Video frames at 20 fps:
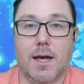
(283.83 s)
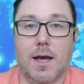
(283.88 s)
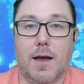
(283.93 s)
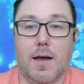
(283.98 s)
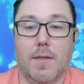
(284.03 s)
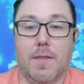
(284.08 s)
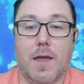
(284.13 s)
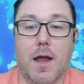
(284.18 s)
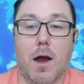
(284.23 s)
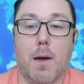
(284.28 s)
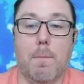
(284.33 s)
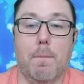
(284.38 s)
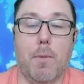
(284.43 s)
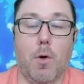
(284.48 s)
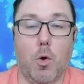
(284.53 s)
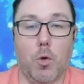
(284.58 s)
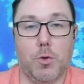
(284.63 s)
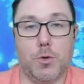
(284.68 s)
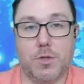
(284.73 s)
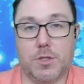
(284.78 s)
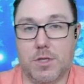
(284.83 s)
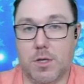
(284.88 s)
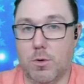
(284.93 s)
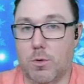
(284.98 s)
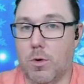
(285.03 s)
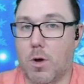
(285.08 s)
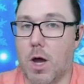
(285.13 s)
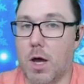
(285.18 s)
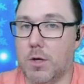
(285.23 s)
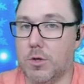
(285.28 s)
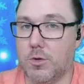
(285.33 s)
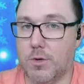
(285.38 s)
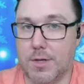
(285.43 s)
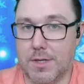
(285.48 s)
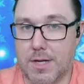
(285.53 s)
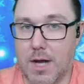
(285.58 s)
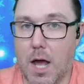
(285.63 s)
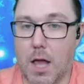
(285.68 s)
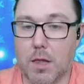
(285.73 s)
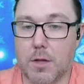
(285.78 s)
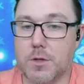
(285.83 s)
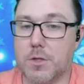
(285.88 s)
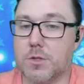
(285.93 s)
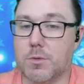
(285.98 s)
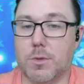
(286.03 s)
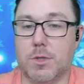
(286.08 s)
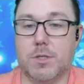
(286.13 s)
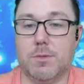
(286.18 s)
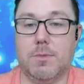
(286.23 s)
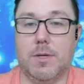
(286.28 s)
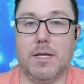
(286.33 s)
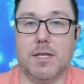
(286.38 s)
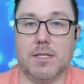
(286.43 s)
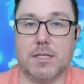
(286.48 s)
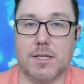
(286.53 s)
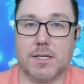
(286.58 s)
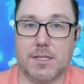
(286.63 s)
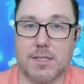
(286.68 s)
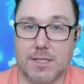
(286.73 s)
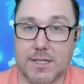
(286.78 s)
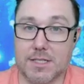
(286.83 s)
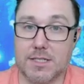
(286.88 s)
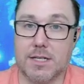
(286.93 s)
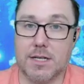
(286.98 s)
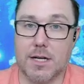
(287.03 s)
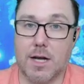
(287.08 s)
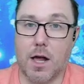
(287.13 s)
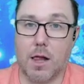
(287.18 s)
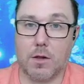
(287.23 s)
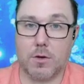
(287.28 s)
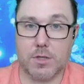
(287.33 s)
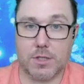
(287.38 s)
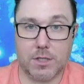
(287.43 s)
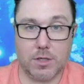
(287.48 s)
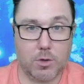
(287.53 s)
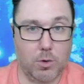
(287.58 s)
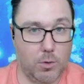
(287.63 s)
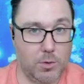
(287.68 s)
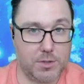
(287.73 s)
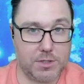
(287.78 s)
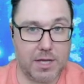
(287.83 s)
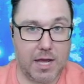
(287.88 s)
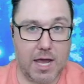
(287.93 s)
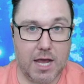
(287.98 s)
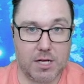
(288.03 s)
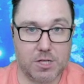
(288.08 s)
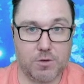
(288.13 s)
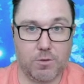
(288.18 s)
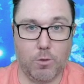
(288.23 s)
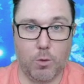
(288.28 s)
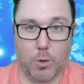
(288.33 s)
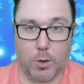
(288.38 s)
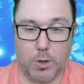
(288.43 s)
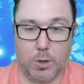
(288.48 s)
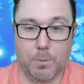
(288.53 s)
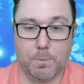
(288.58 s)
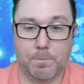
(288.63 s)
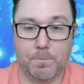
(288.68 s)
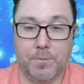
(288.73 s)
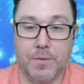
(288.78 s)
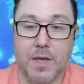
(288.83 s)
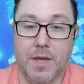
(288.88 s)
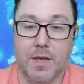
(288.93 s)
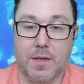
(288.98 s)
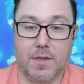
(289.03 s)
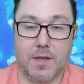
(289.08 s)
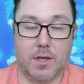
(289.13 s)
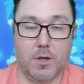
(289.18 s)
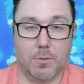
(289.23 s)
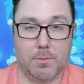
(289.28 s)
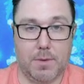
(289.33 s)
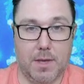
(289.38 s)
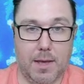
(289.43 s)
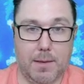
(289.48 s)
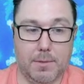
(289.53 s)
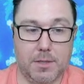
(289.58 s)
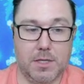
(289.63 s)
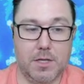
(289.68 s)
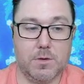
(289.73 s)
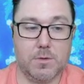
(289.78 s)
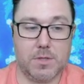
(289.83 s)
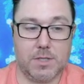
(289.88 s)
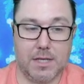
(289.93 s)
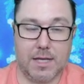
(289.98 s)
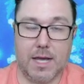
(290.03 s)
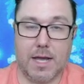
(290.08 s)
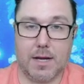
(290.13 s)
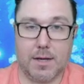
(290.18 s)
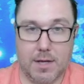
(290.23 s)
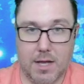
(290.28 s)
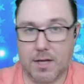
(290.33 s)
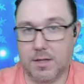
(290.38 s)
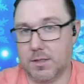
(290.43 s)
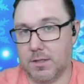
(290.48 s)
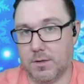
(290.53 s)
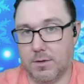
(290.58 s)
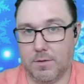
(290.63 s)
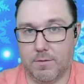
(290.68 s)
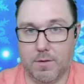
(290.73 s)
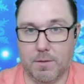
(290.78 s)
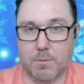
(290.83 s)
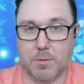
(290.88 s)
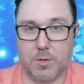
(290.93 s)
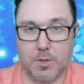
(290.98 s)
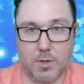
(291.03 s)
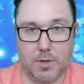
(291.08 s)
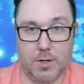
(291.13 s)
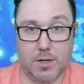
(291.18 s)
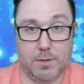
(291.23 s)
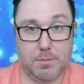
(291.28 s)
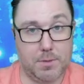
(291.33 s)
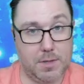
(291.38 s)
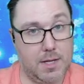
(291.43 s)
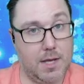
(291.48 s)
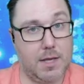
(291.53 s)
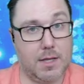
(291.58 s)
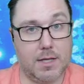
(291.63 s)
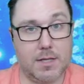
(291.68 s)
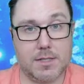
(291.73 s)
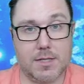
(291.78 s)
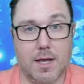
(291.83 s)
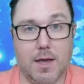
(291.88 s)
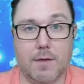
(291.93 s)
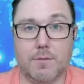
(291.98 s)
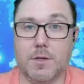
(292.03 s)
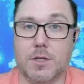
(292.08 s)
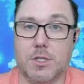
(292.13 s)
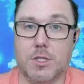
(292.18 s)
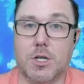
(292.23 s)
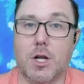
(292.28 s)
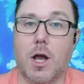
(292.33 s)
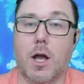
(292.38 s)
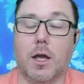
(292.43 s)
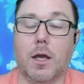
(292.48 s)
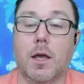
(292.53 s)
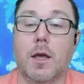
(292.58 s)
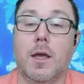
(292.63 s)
they are both $200, which means $60 in Kohls Cash for you that you'll be able to use again, not until November 30th, but hey, that's a hefty chunk.